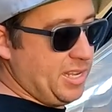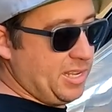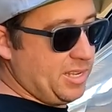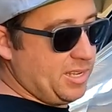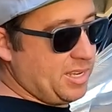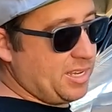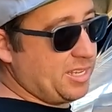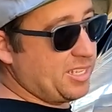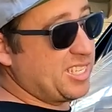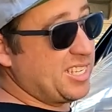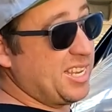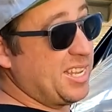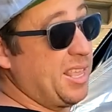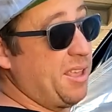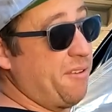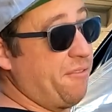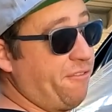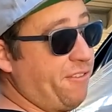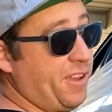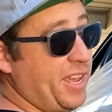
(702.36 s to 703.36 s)
And you can see in their
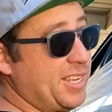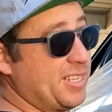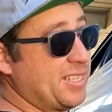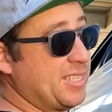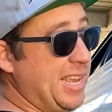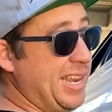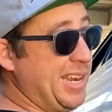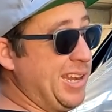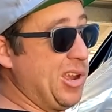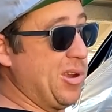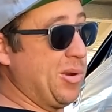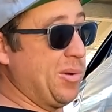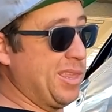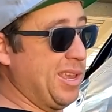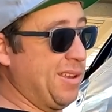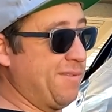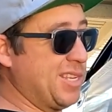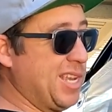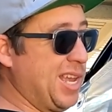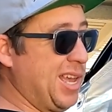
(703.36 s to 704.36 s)
face they know what
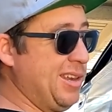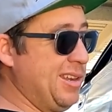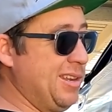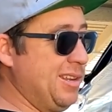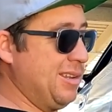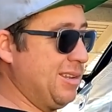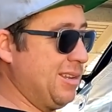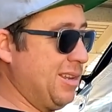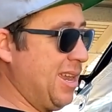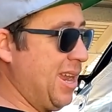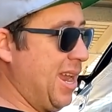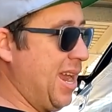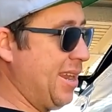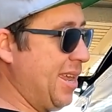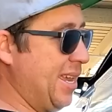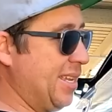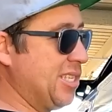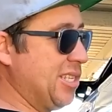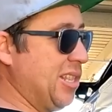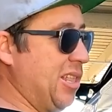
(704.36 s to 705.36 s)
they've done.
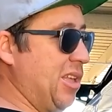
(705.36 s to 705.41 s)
And